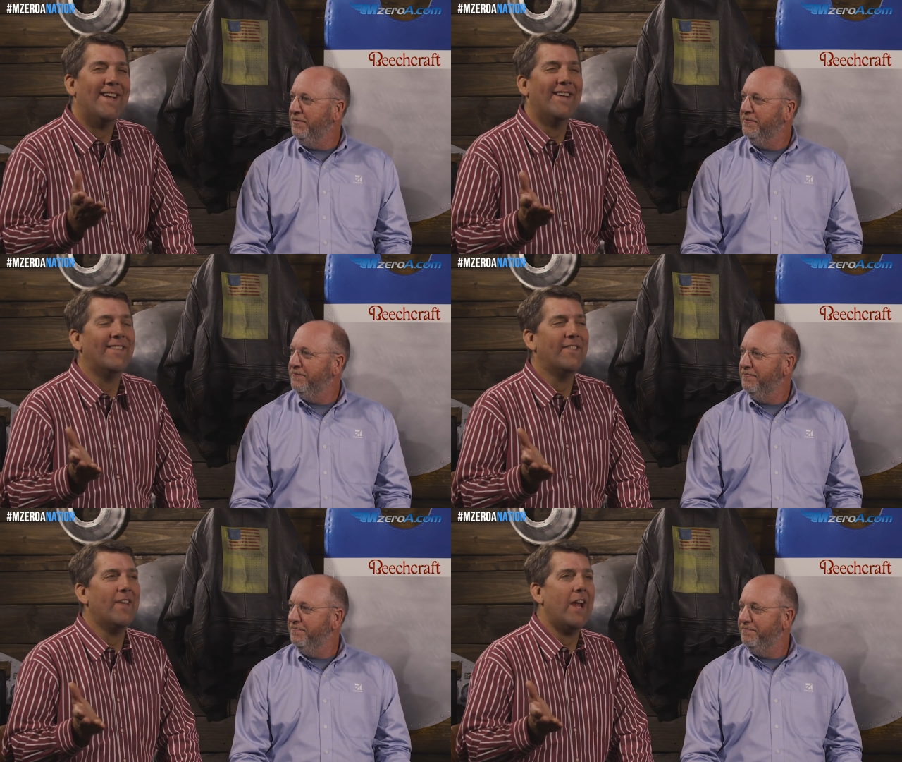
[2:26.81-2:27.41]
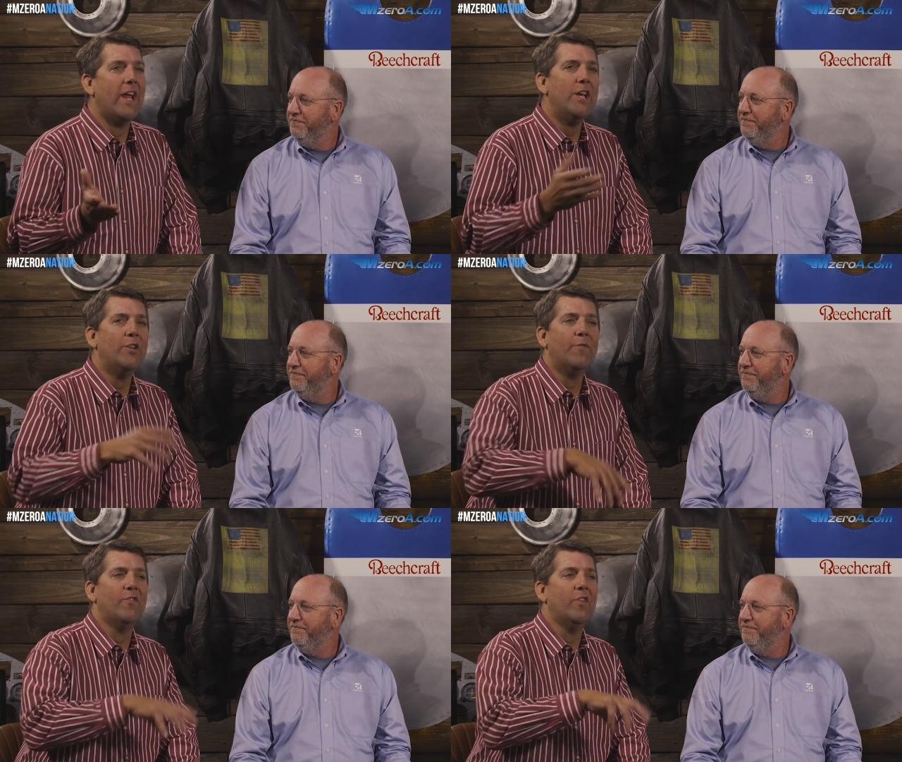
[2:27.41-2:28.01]
Speaker 1: is that
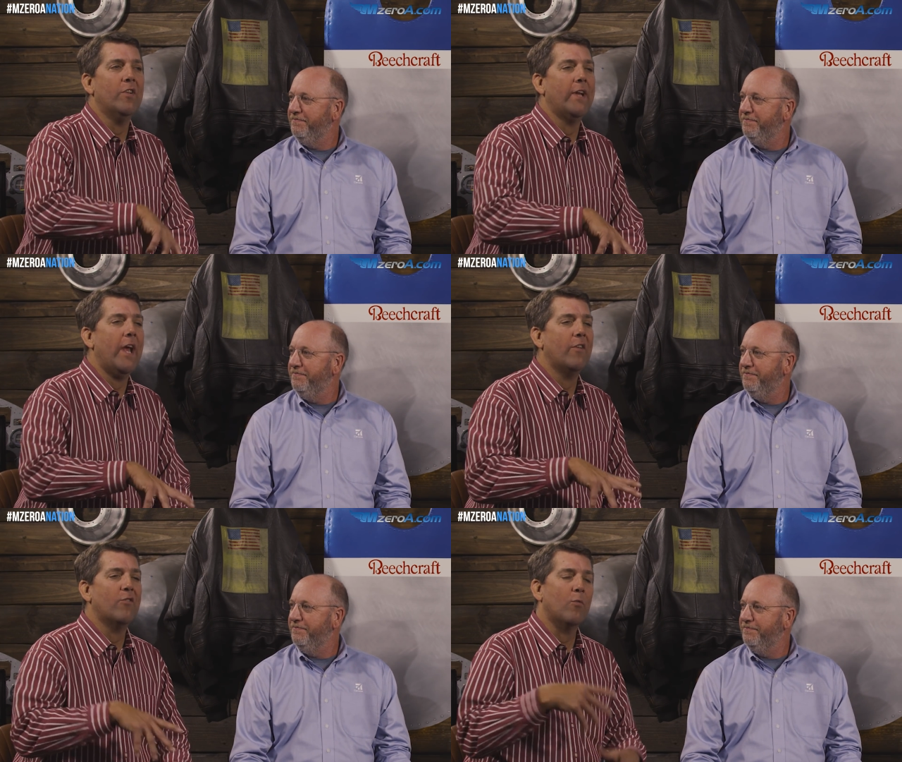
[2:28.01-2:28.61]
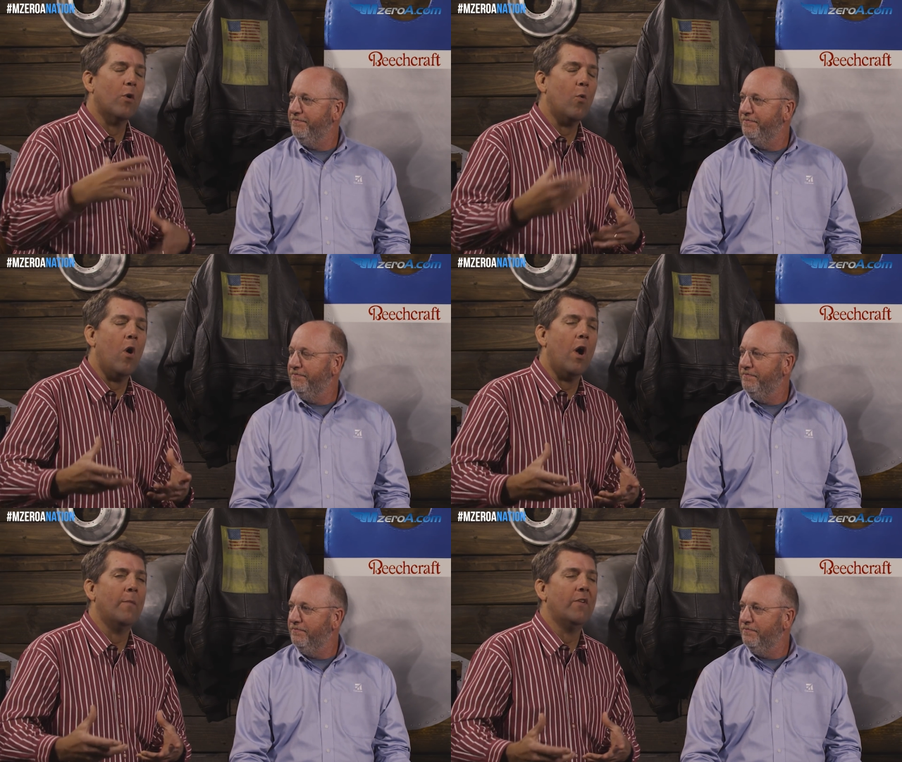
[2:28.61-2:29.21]
each facility has their
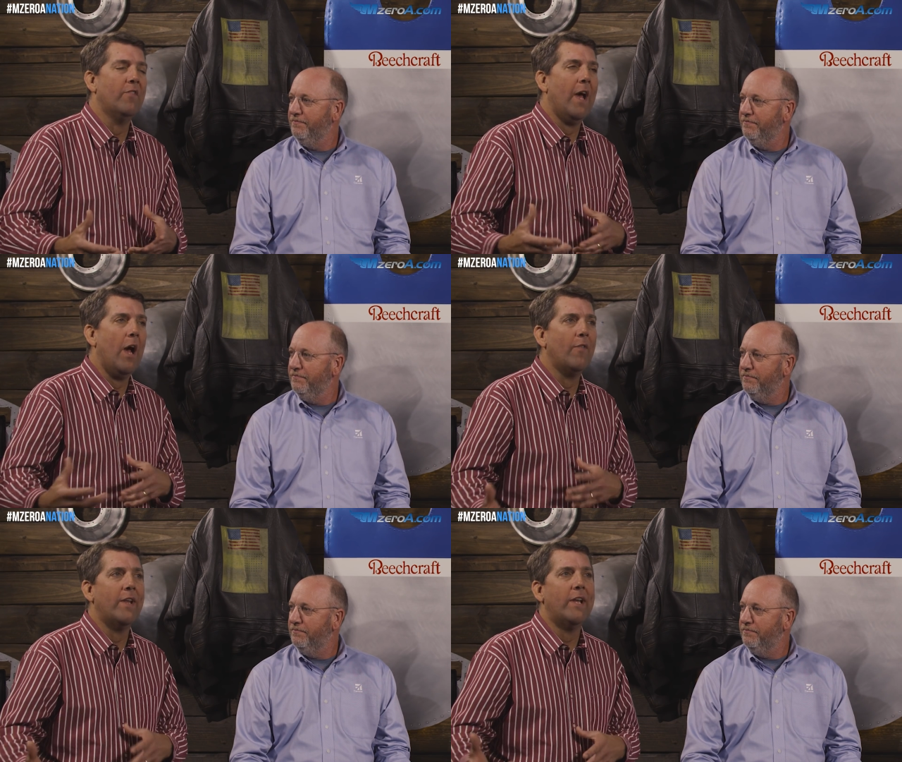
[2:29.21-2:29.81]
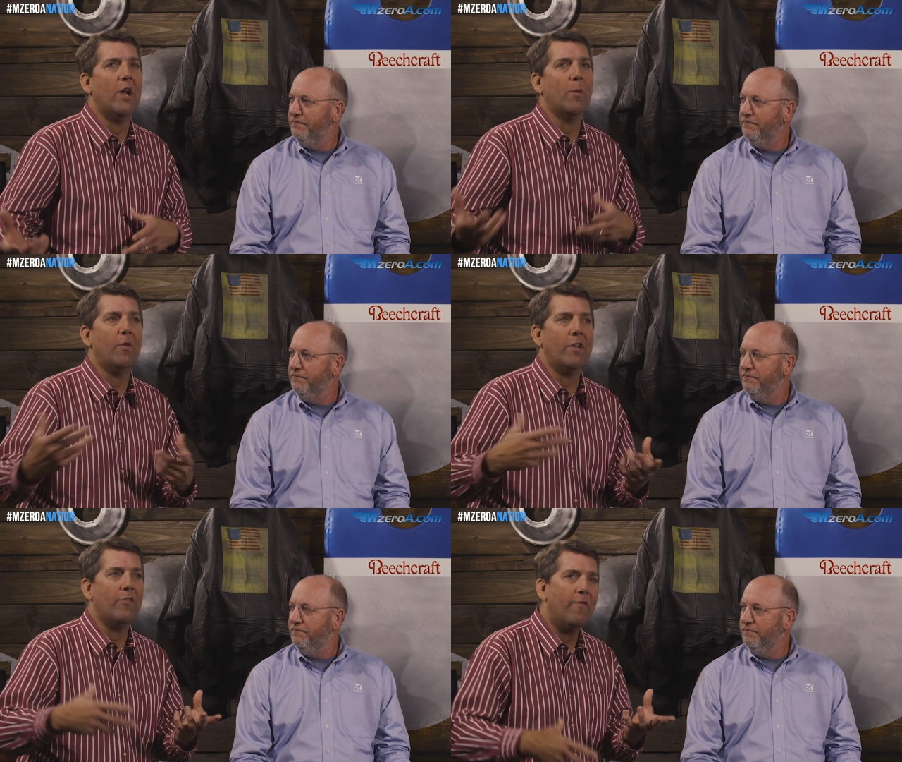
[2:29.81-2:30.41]
requirements, how they need
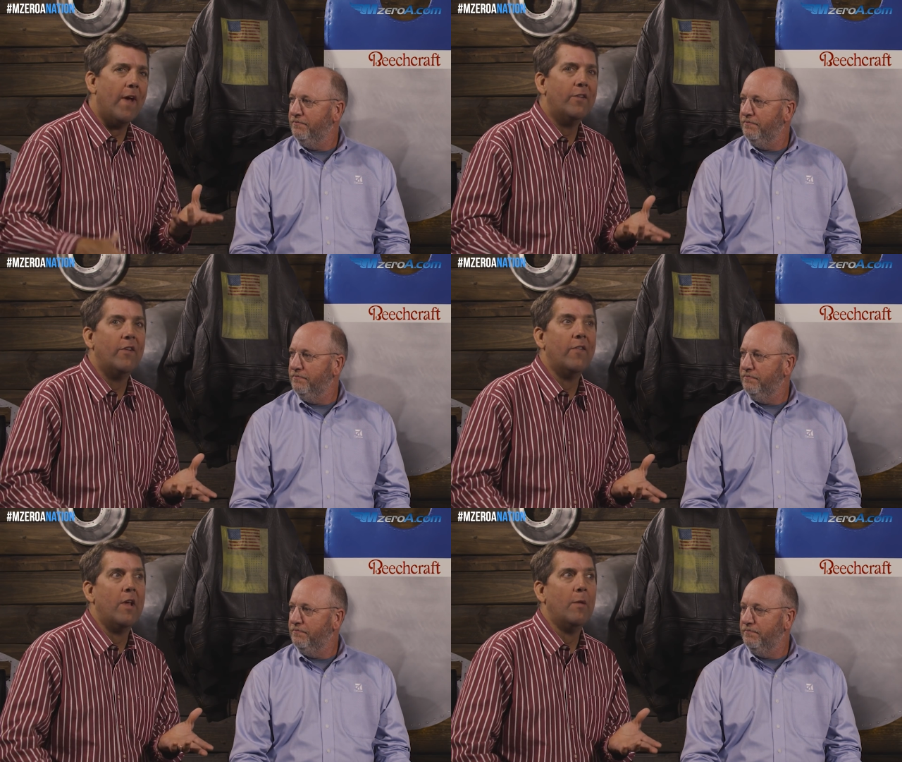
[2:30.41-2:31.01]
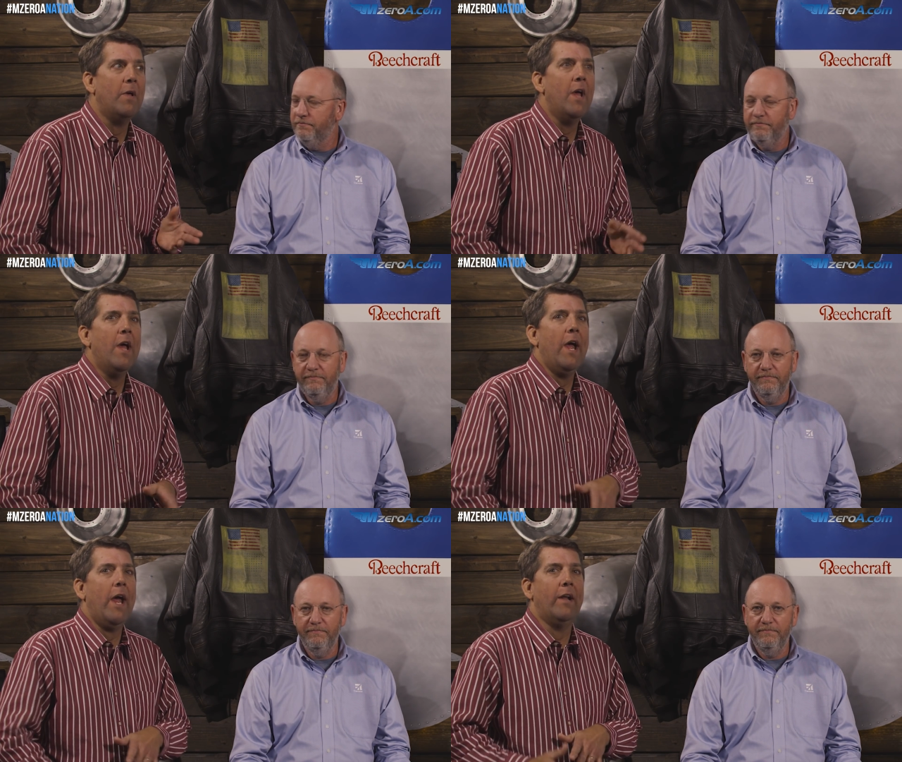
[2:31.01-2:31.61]
airplanes fed to them,
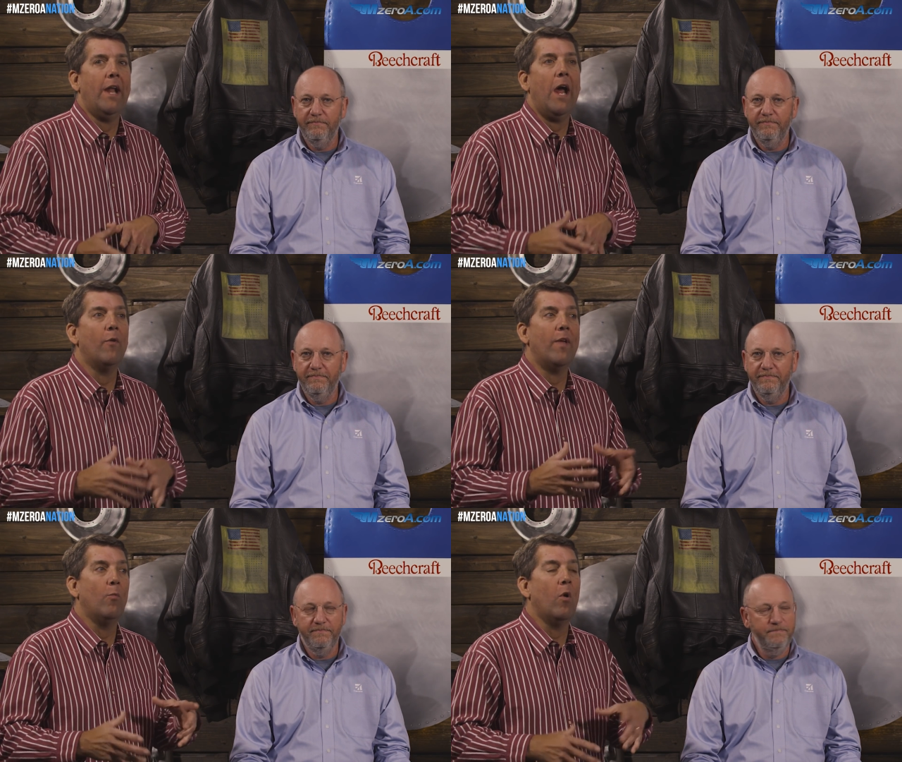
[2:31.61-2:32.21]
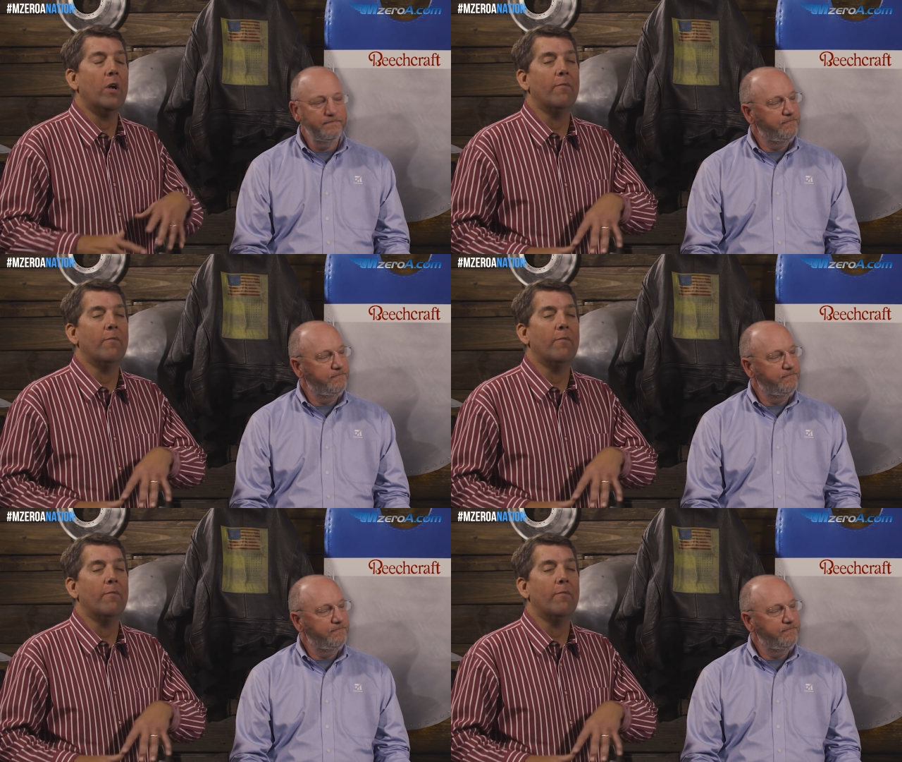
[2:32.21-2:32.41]
and how they want